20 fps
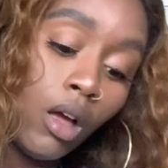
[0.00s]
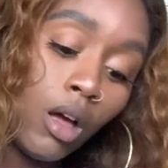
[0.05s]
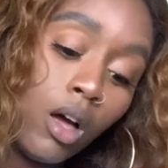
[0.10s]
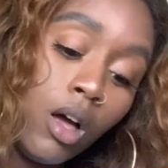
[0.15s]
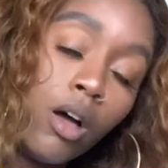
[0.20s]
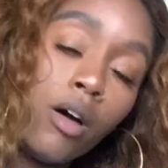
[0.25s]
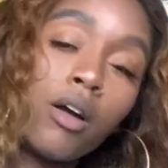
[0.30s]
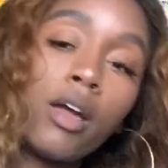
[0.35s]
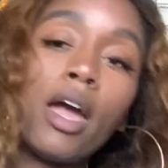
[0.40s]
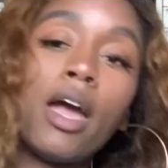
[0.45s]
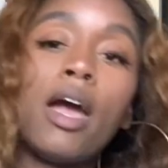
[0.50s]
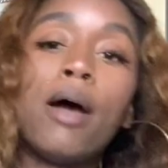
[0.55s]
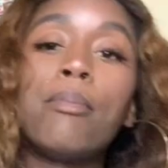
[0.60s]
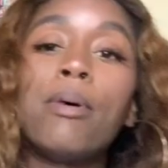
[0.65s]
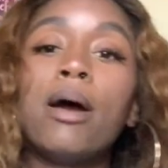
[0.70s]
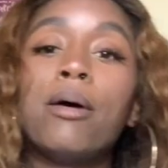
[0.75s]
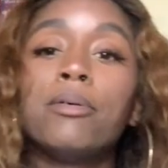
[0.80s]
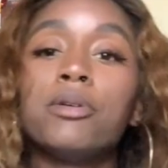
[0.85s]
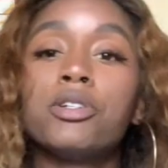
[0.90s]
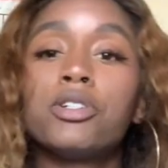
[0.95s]
Oh, okay, I
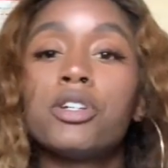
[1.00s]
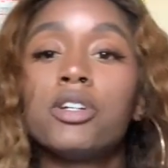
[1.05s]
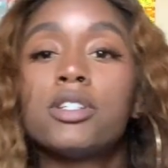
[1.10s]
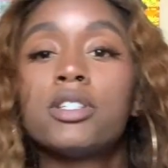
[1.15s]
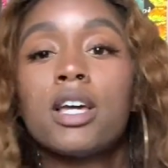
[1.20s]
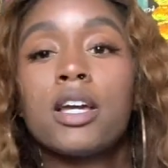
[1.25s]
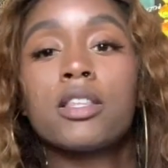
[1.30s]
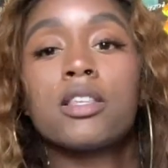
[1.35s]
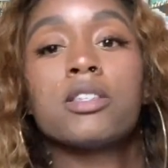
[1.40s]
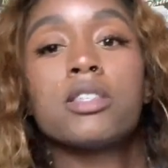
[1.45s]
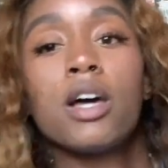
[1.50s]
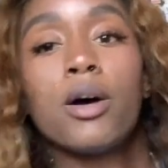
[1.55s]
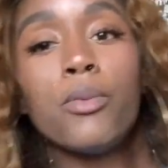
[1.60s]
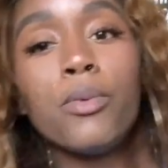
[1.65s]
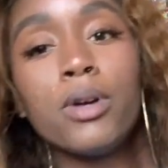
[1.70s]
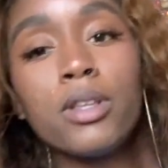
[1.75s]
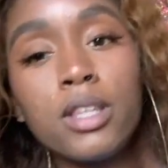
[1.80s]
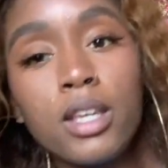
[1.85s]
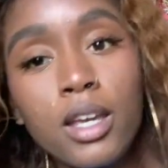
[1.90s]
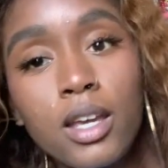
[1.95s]
probably should take this
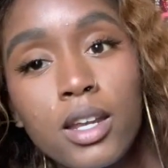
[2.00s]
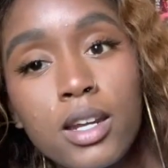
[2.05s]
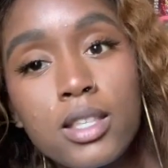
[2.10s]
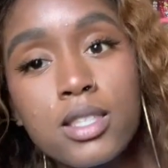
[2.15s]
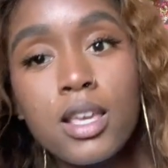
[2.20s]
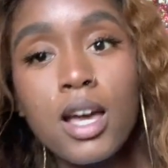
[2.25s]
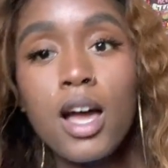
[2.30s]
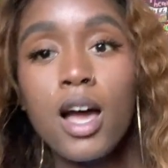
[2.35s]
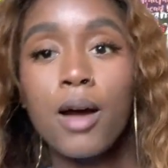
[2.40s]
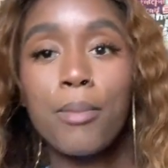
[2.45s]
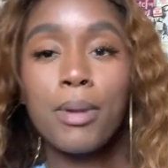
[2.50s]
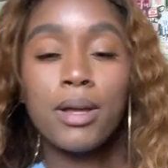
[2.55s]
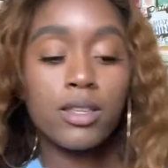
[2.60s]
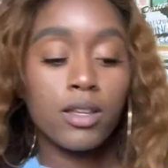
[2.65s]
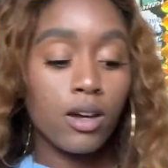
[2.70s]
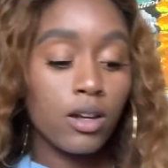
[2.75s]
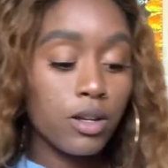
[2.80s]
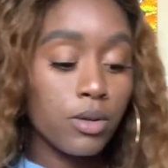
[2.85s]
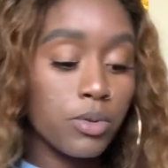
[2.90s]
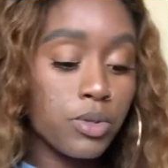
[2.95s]
out one thing at a time. I
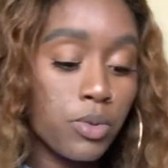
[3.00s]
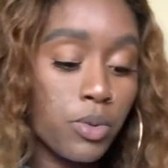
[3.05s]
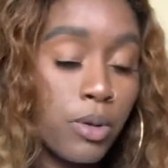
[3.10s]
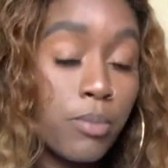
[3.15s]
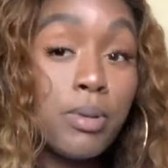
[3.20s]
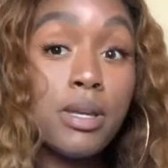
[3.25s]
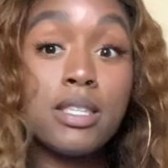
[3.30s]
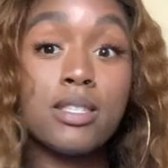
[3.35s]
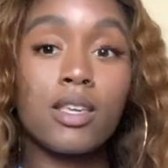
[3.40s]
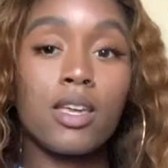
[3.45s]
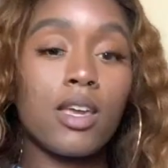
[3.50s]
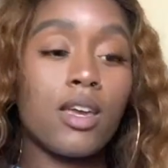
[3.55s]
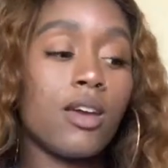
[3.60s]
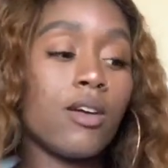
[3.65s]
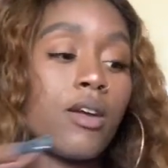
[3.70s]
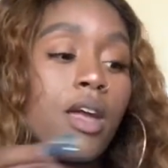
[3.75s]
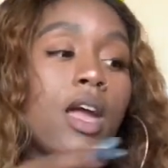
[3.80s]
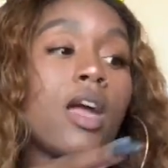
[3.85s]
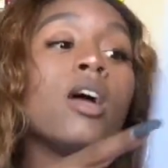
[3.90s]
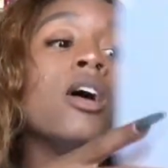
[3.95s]
thought it was one piece
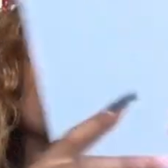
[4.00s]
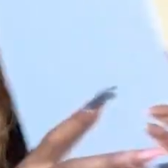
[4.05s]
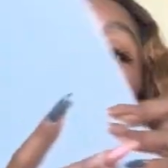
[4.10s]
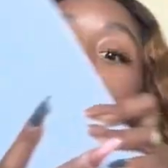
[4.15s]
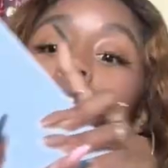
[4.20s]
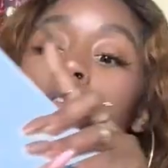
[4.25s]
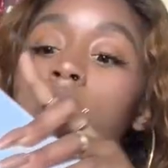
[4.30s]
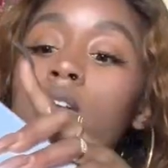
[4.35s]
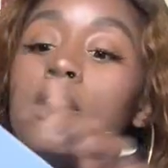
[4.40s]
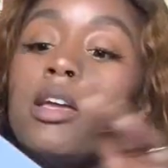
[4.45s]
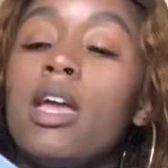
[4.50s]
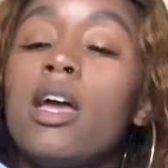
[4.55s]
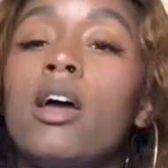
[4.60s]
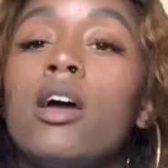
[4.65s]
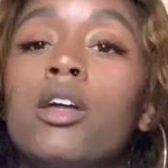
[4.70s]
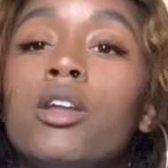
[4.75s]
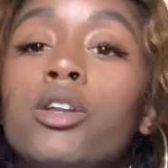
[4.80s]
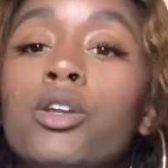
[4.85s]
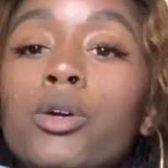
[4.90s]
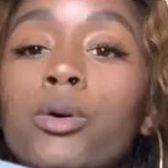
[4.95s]
again. Okay. So
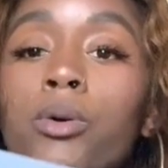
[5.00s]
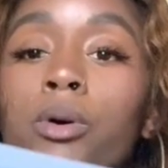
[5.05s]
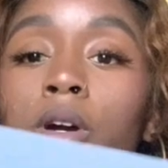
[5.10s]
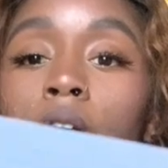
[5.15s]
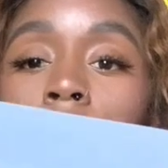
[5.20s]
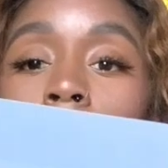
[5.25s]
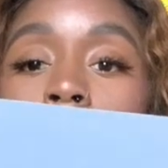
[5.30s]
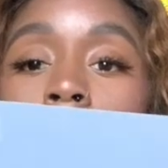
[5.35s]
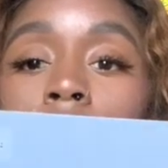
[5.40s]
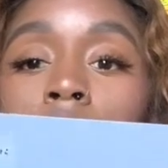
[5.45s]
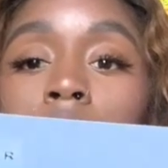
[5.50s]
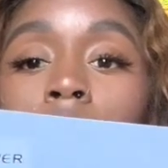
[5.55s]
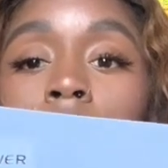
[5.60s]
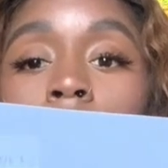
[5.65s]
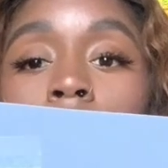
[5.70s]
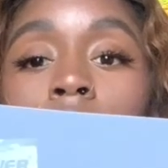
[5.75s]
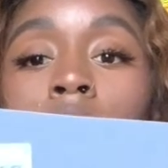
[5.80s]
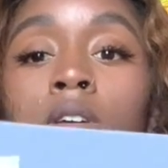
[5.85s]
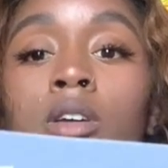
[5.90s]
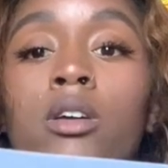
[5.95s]
yeah, newer.
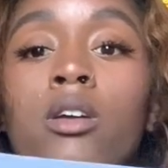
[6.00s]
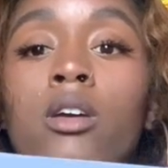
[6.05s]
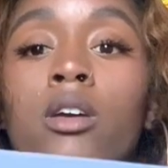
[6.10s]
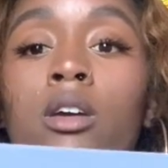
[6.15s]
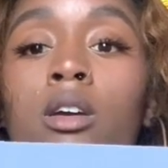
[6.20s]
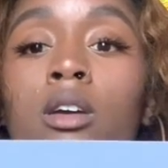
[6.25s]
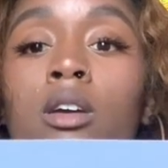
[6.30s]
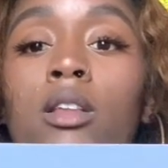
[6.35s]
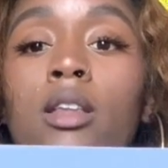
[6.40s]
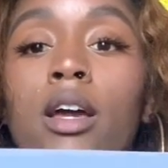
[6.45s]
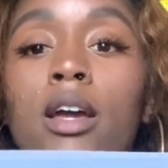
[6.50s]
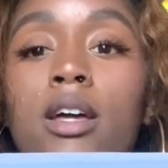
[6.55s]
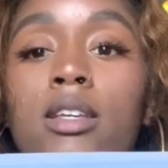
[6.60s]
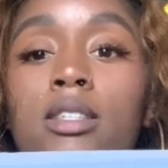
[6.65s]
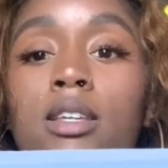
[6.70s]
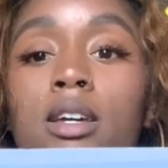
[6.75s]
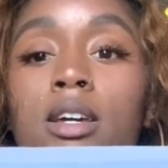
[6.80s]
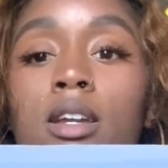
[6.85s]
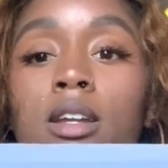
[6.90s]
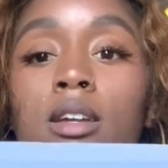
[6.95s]
Like I
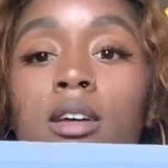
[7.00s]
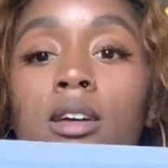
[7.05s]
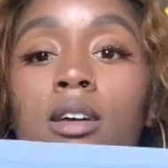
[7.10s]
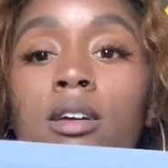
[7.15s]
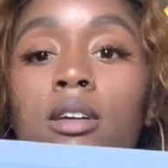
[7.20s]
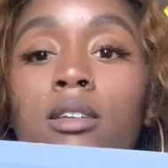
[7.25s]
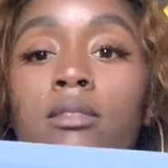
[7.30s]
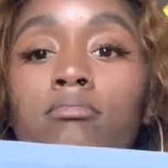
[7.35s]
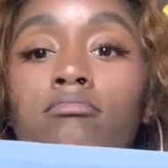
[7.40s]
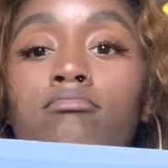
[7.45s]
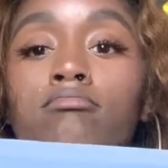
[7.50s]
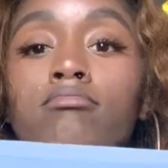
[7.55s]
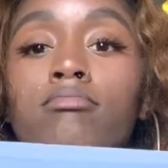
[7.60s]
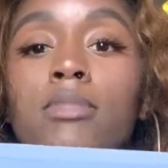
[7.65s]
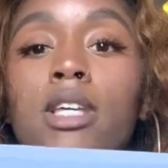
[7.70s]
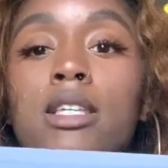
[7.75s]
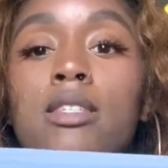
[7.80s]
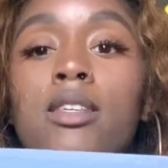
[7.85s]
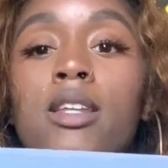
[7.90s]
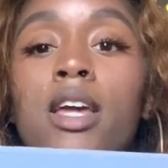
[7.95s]
said,
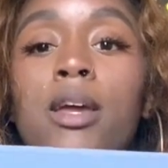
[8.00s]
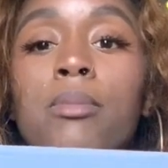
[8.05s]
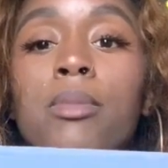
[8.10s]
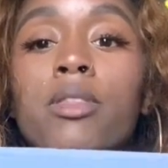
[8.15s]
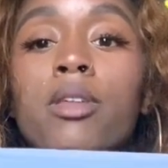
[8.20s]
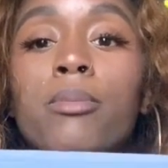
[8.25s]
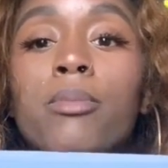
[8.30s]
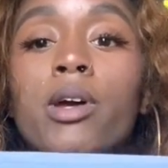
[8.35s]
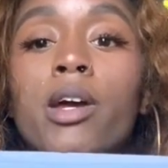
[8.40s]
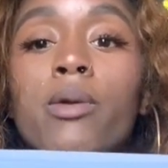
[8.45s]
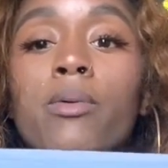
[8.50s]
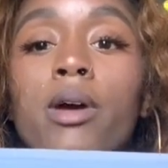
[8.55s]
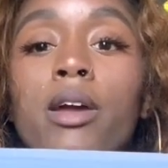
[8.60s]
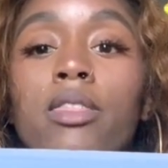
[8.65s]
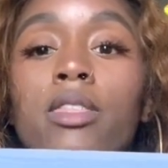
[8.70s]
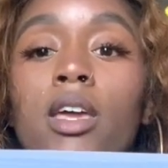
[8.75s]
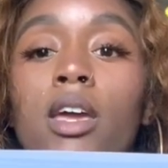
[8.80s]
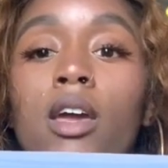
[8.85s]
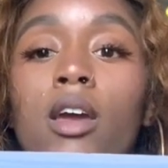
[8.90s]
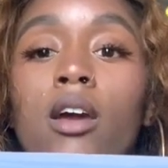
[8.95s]
that's the name of the brand
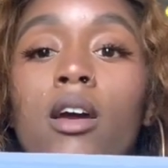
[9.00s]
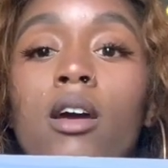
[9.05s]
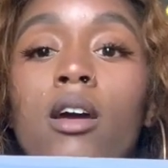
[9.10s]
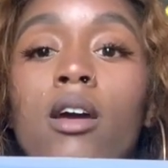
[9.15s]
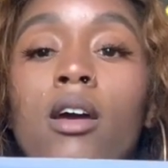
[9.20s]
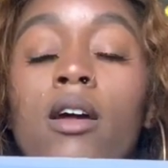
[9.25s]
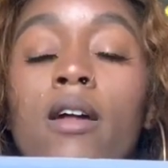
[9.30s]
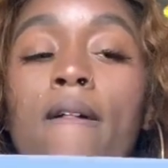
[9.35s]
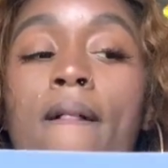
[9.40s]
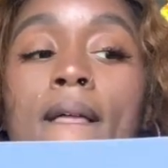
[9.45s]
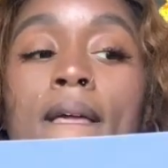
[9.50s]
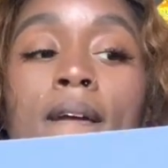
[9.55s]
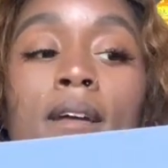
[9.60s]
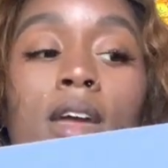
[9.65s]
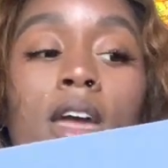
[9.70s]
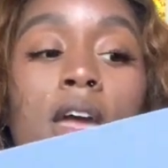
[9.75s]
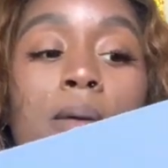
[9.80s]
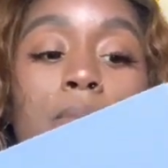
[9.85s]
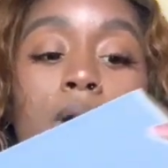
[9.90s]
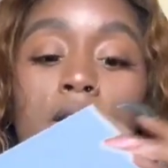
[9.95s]
right there.
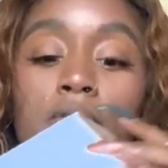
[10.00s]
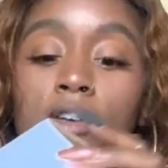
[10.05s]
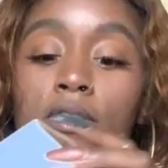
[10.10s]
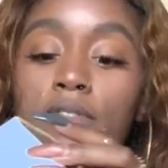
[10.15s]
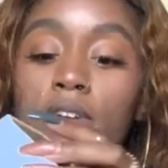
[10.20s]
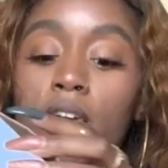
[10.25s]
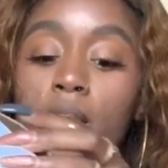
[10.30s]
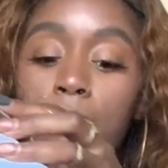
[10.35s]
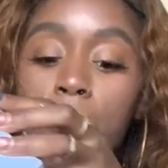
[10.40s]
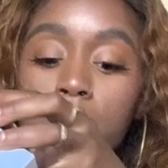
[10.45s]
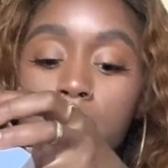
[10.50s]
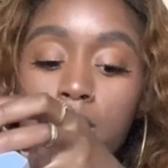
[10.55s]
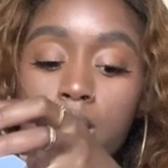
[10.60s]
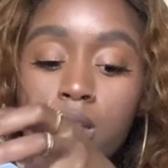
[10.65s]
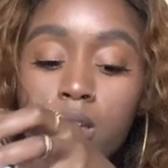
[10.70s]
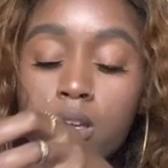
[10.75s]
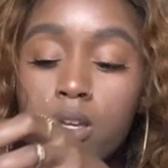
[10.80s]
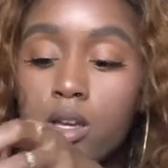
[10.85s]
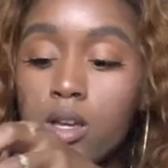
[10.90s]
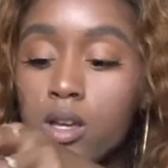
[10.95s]
Came off of
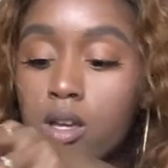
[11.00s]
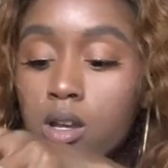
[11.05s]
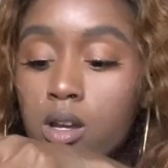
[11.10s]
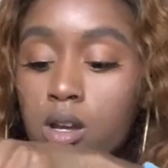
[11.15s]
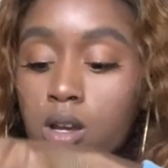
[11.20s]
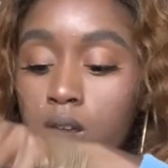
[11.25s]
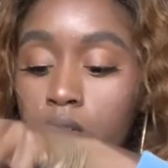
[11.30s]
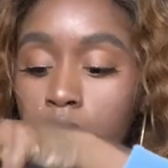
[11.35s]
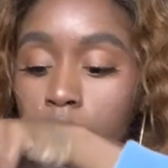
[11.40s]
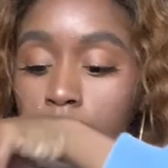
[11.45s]
Amazon.